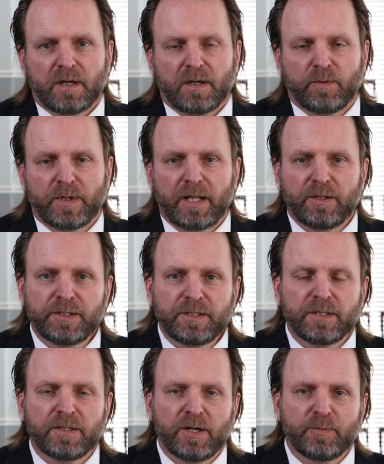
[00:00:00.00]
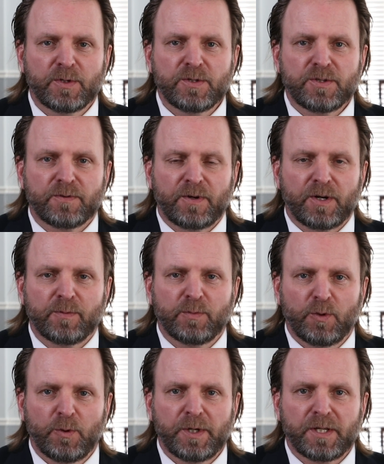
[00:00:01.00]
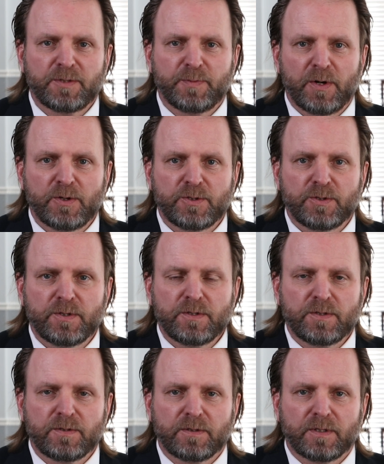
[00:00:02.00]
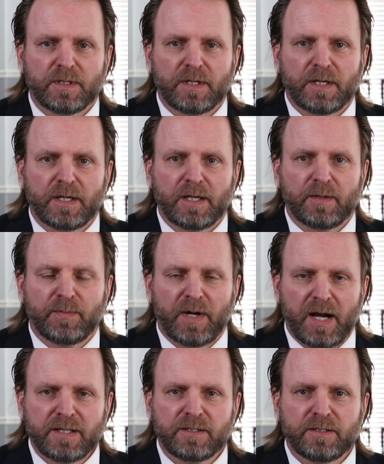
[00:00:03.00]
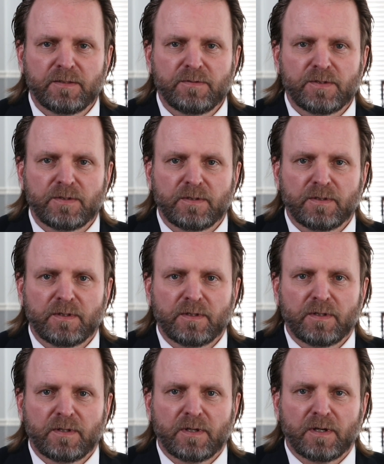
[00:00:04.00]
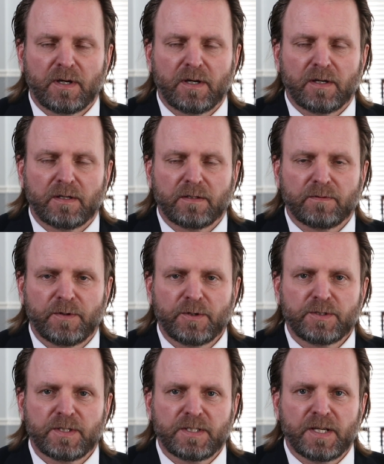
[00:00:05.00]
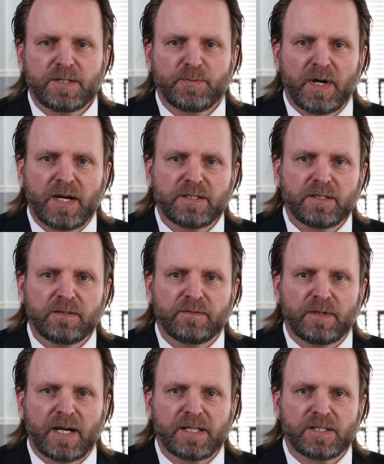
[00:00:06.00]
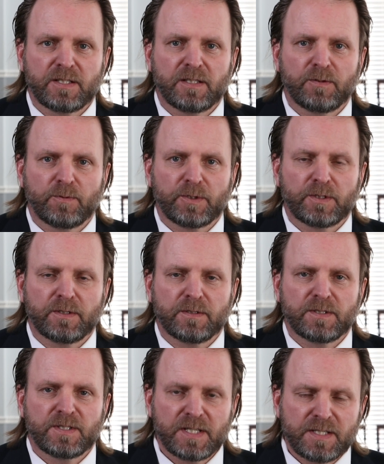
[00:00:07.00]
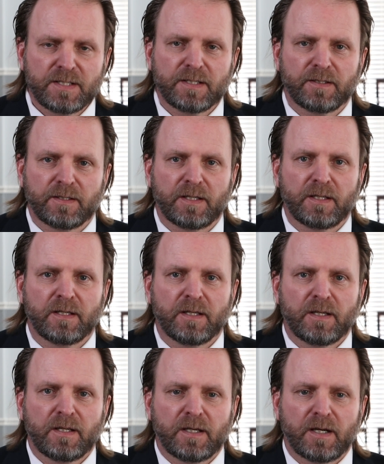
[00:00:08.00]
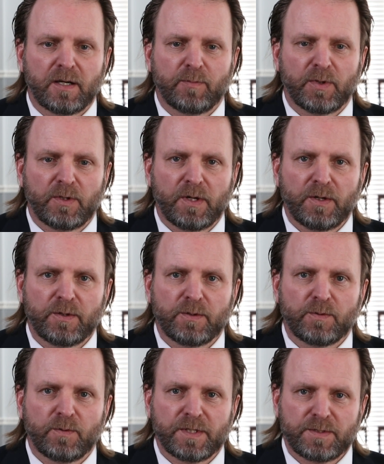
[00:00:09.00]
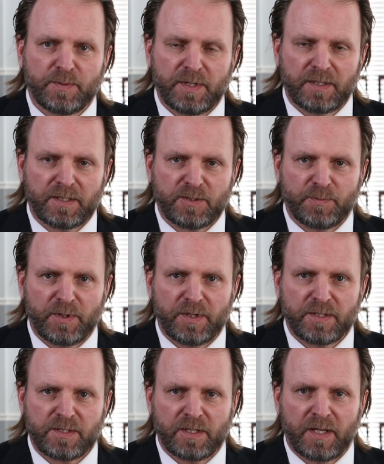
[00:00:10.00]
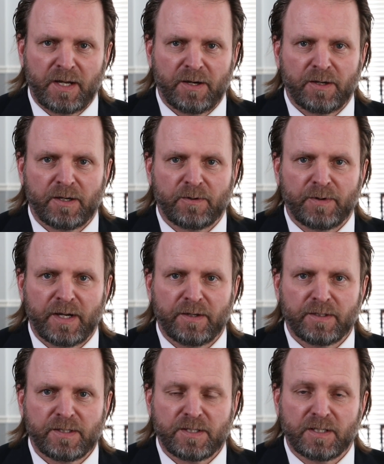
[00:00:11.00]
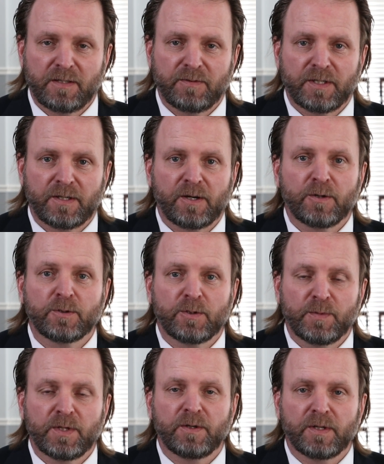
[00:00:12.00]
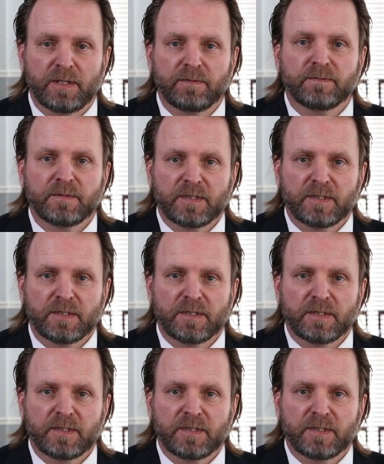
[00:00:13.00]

When I look at the numbers of our employee exposures and positives, the folks that test positive, I see that we're consistently below what's being experienced in the area around us and even in our own community.